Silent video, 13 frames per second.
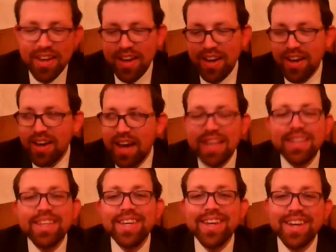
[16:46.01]

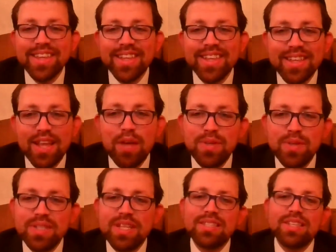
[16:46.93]
idea that the Talmud
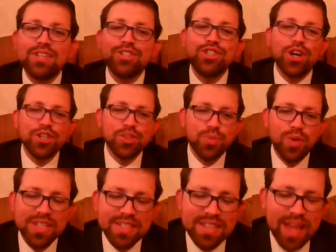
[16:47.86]
says that Joshua
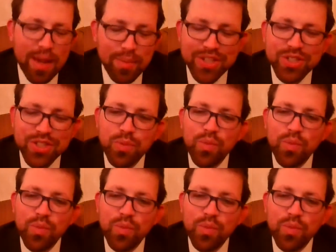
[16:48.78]
established